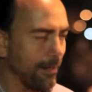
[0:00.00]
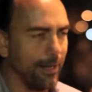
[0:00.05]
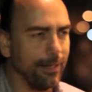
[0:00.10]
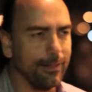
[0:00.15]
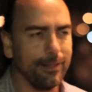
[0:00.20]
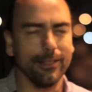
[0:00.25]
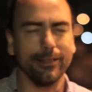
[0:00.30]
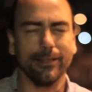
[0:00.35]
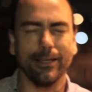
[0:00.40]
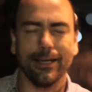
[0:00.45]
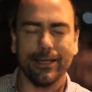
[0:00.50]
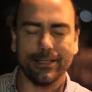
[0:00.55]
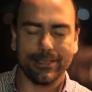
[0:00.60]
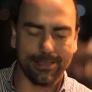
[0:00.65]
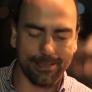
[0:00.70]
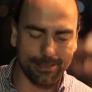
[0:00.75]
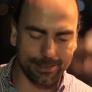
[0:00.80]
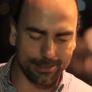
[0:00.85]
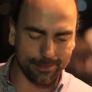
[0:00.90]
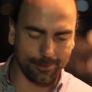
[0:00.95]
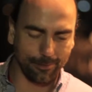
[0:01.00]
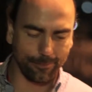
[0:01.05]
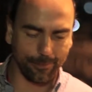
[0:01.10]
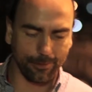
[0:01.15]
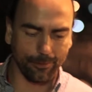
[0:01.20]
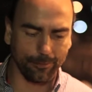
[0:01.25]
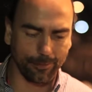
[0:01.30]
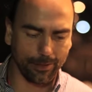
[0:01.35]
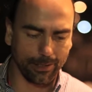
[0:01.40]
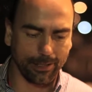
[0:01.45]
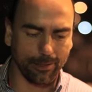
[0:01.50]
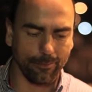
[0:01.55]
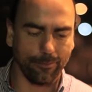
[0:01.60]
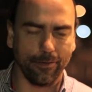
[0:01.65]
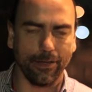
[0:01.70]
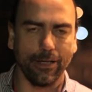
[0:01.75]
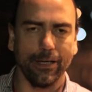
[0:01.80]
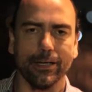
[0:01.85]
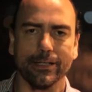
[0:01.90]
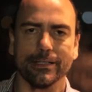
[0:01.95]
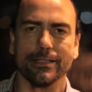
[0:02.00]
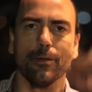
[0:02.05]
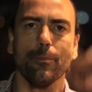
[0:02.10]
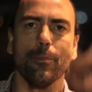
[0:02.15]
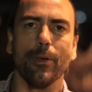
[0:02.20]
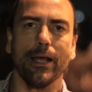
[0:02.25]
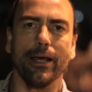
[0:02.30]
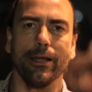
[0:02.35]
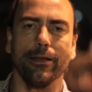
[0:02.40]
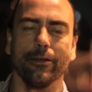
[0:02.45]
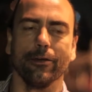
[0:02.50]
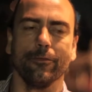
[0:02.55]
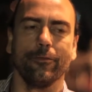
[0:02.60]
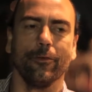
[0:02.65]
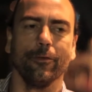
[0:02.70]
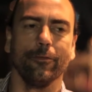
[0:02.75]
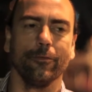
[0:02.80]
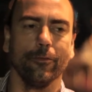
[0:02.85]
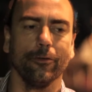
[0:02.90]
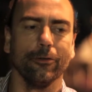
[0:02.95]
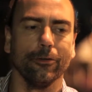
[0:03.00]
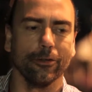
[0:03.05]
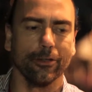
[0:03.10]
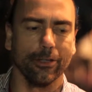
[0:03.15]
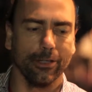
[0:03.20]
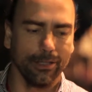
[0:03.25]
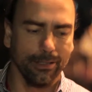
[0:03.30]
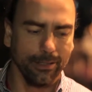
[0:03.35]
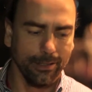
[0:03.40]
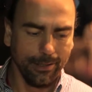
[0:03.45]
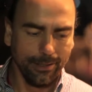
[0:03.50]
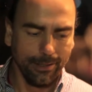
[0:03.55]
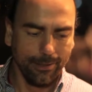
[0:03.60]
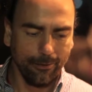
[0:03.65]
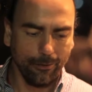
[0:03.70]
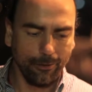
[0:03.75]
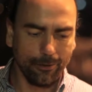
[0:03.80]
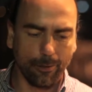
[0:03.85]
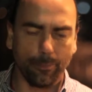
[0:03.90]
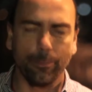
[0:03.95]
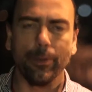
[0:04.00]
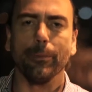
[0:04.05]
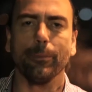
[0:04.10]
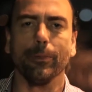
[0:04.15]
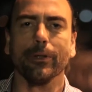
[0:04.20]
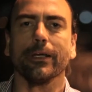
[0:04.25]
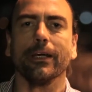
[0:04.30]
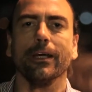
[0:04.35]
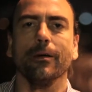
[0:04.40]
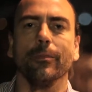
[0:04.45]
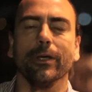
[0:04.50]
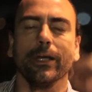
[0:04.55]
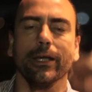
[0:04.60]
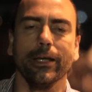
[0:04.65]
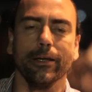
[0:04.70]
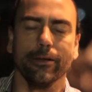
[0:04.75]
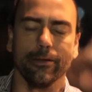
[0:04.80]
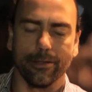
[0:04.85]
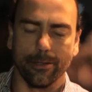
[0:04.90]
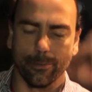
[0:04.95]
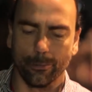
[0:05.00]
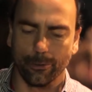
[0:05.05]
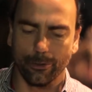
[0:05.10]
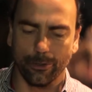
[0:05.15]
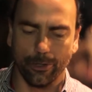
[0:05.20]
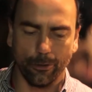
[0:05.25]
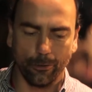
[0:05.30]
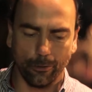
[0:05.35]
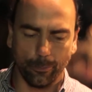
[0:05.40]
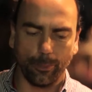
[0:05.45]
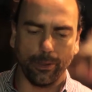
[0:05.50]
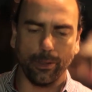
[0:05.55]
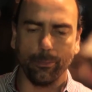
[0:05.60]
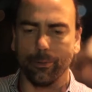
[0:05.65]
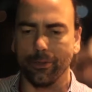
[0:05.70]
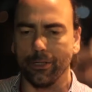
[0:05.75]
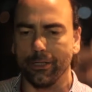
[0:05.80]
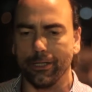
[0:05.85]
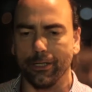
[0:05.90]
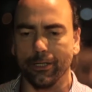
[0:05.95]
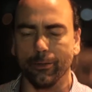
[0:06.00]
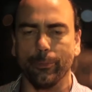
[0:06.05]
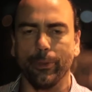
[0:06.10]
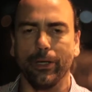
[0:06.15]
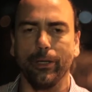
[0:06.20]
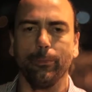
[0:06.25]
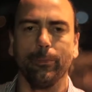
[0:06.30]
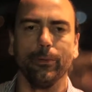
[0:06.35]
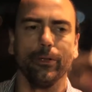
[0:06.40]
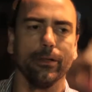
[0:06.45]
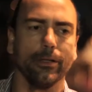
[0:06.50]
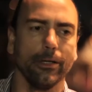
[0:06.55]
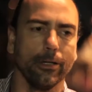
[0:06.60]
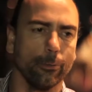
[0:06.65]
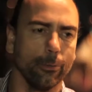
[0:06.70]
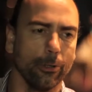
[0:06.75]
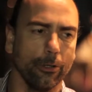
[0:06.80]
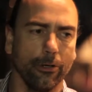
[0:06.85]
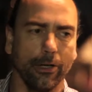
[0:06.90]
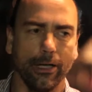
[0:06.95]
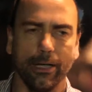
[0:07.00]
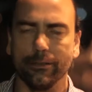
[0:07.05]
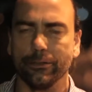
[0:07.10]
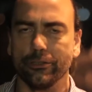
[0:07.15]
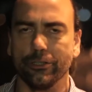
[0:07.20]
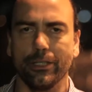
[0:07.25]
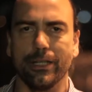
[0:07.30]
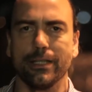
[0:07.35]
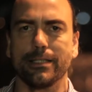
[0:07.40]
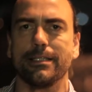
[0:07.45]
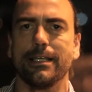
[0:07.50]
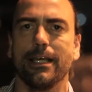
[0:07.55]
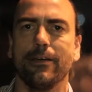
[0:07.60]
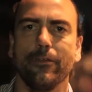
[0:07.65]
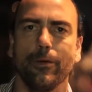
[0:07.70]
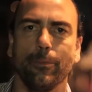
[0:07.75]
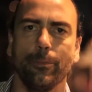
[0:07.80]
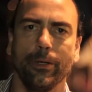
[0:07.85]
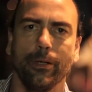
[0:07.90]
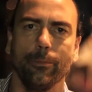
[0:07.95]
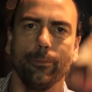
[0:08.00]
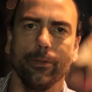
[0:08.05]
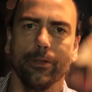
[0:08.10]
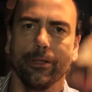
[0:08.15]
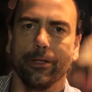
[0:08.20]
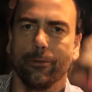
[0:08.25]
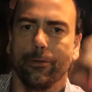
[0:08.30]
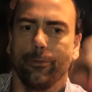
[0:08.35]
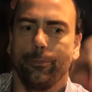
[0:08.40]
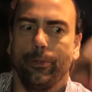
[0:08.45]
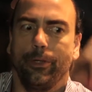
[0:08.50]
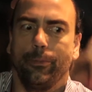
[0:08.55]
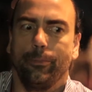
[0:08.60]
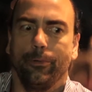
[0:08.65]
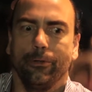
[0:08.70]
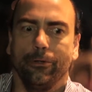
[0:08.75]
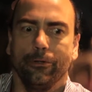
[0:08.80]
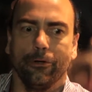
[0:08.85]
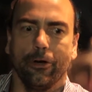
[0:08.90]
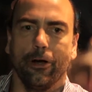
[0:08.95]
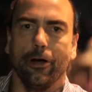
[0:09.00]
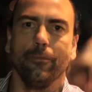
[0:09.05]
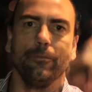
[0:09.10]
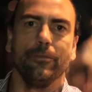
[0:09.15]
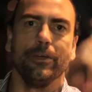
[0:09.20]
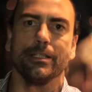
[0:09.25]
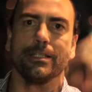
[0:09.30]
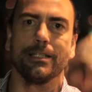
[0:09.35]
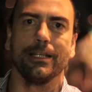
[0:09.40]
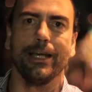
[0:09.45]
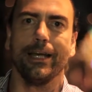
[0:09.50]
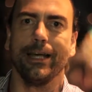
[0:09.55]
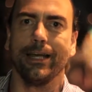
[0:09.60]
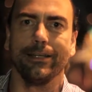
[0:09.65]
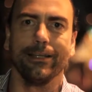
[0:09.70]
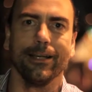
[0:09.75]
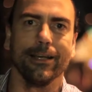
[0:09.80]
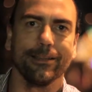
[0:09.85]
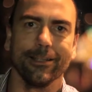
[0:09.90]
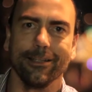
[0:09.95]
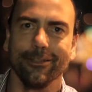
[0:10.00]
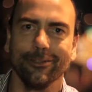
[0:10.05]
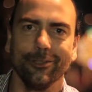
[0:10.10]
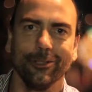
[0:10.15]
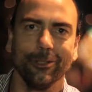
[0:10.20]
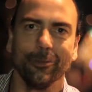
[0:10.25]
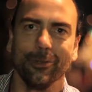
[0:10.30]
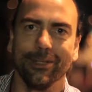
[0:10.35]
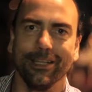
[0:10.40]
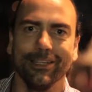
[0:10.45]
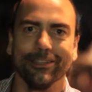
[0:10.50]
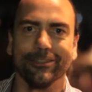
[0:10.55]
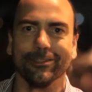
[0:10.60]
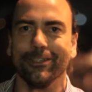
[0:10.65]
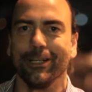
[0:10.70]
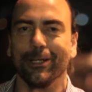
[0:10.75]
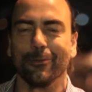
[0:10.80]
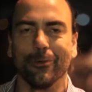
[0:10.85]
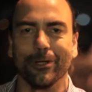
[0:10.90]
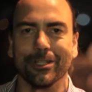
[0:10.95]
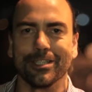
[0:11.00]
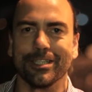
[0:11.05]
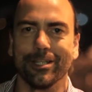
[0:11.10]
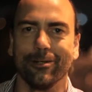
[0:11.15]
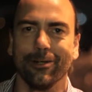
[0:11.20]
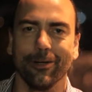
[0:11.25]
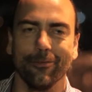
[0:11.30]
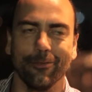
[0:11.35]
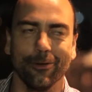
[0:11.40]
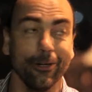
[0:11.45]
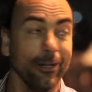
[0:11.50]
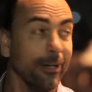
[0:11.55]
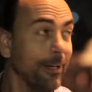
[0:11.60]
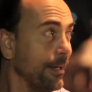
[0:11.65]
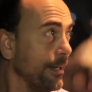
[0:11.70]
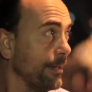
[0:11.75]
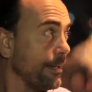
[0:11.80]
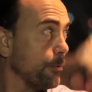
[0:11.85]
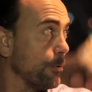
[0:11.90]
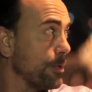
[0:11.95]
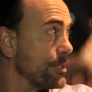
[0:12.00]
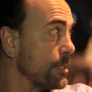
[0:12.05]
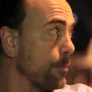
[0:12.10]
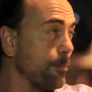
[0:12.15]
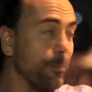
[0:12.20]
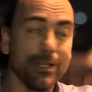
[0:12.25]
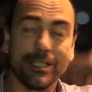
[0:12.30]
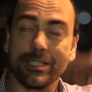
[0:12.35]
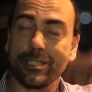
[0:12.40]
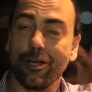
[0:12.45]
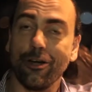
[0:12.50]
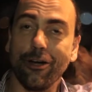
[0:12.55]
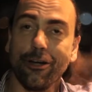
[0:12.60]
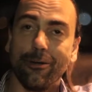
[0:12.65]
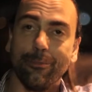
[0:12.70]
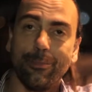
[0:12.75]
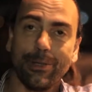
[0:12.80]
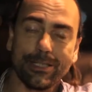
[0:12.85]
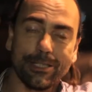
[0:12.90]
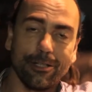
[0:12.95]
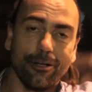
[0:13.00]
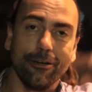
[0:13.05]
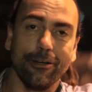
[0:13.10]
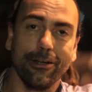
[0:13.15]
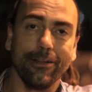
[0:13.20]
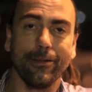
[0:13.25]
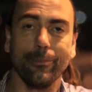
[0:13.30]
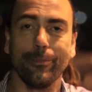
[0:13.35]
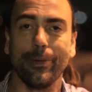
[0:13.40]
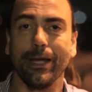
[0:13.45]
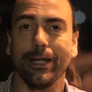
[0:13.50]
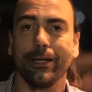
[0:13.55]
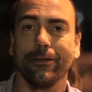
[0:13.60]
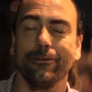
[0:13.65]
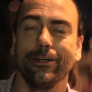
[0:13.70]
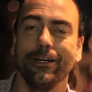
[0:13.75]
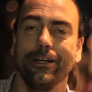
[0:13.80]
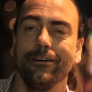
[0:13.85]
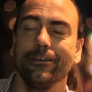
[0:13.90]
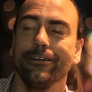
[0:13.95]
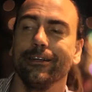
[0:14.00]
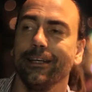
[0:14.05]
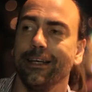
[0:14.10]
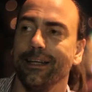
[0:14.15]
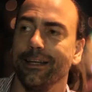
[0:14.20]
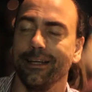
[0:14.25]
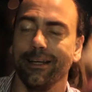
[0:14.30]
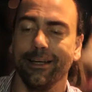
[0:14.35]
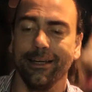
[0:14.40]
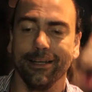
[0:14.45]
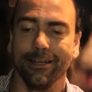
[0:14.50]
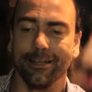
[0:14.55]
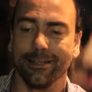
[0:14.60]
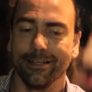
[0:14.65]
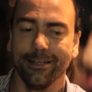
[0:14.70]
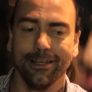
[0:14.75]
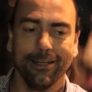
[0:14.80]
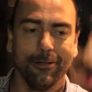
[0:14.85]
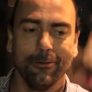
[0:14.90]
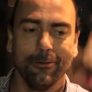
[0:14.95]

I think the essence of the, of the cafe is the blend of, of all, the, all the people coming here. There were old people, young people, there were internet savvy people, there were people who obviously had nothing to do with the internet whatsoever. There was a bizarre bazaar in the background and, and